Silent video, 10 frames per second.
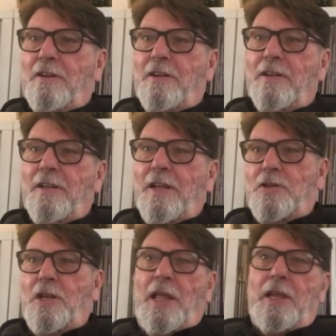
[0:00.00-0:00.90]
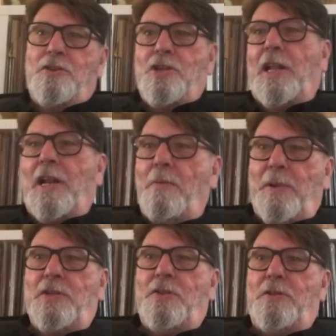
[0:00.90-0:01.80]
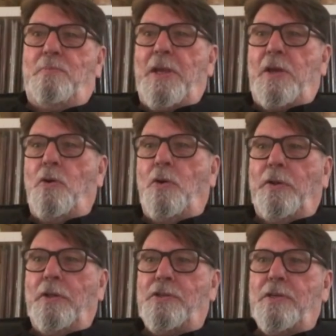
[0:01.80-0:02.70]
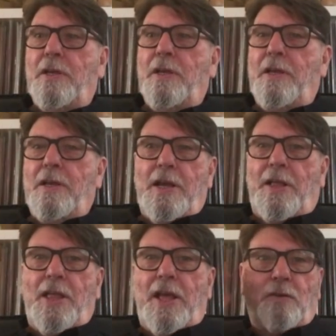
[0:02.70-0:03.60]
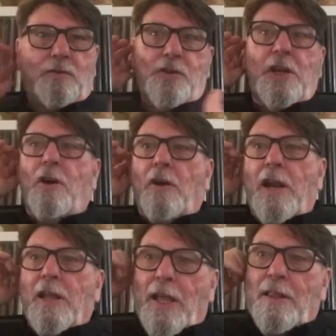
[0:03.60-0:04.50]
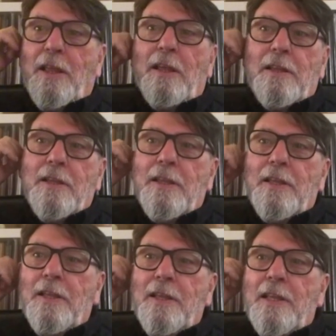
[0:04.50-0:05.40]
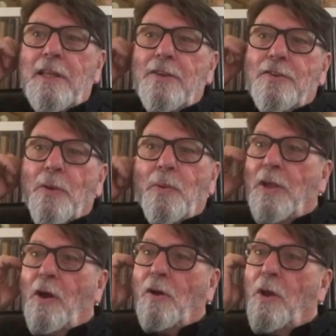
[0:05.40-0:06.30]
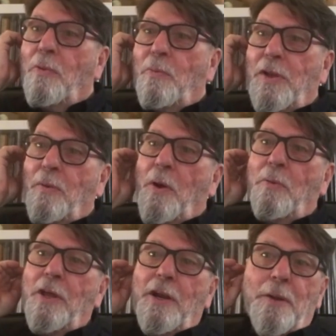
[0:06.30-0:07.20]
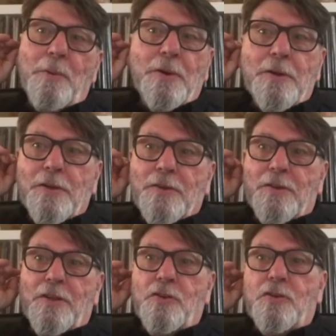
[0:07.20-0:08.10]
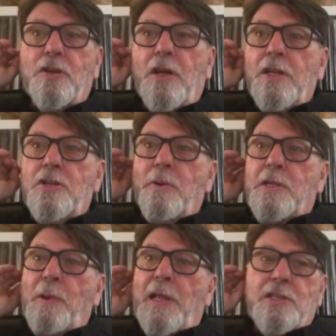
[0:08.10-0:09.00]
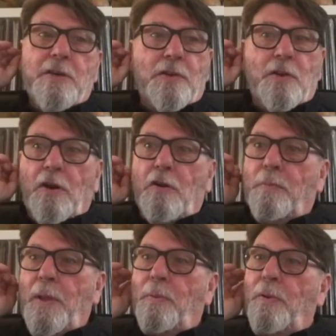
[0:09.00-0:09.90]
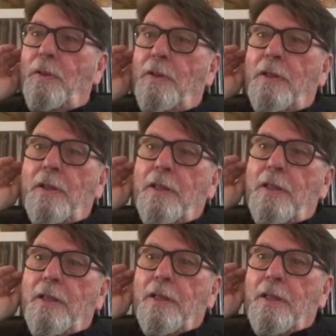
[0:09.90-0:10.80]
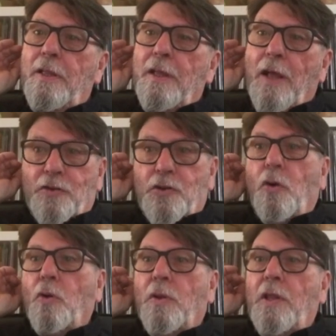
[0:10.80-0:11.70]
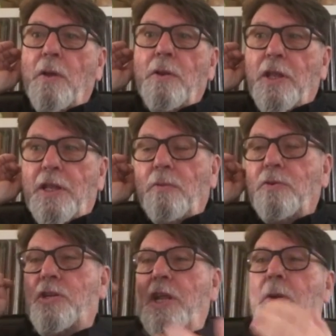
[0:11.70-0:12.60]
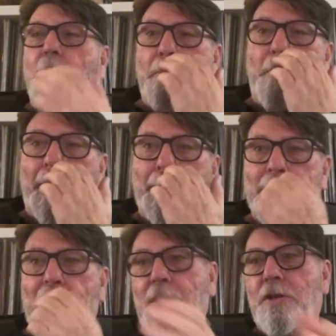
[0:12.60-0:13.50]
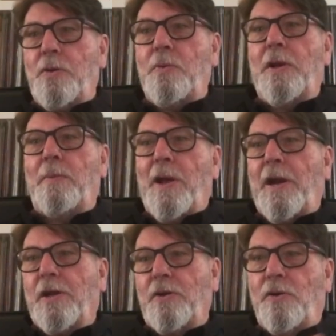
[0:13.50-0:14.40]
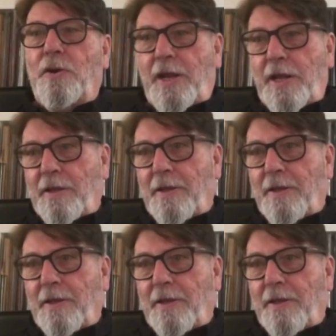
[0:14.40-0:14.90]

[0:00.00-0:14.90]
So like you're selling out big halls, and then all of a sudden you can't get a gig there. So we don't go there anymore because it's just too expensive and not enough people are stuck. They don't stick with bands like they do in America or here.